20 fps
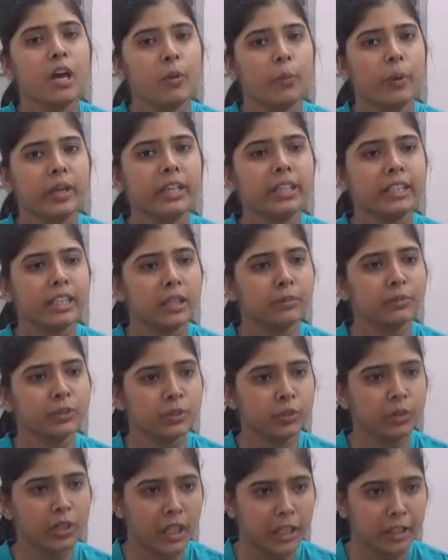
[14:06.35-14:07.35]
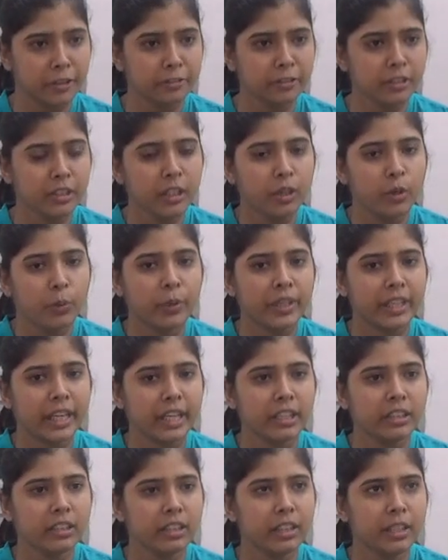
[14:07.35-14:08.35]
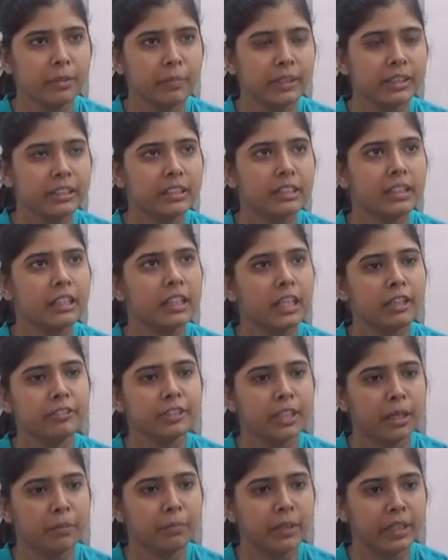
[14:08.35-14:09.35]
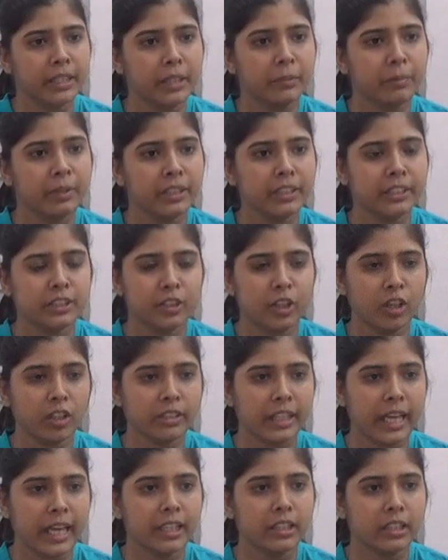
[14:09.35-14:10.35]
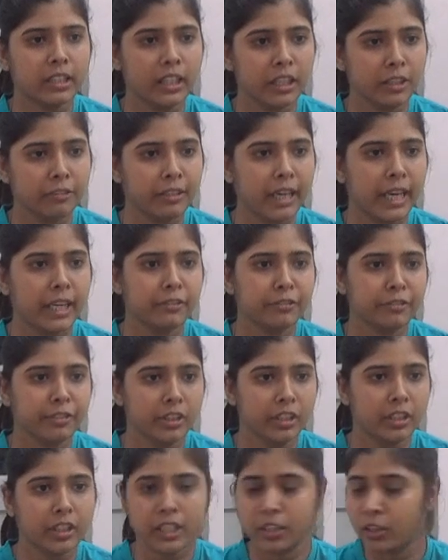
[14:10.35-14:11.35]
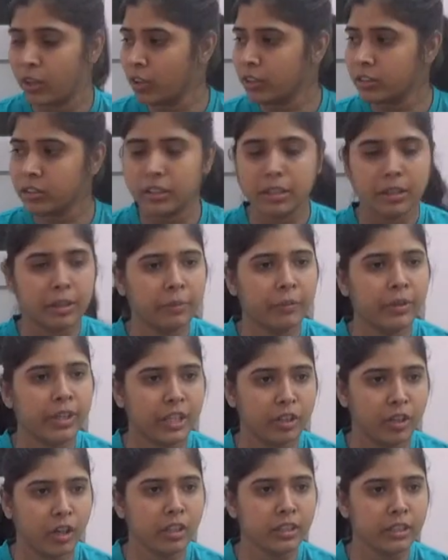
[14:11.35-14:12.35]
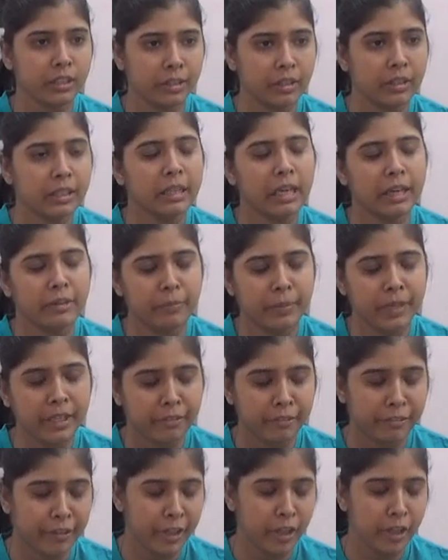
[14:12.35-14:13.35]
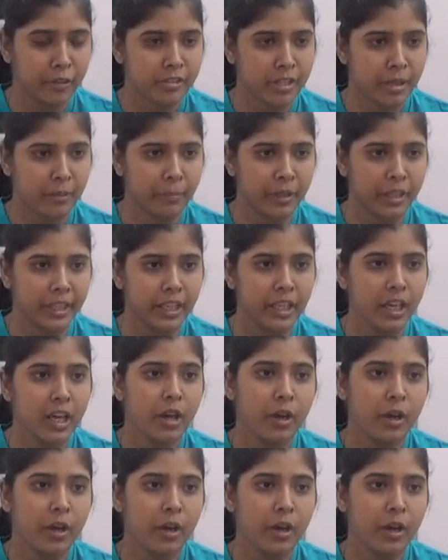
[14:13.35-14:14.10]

When it comes to love, we can immensely love somebody, but it's not that love and fear we cannot be afraid of somebody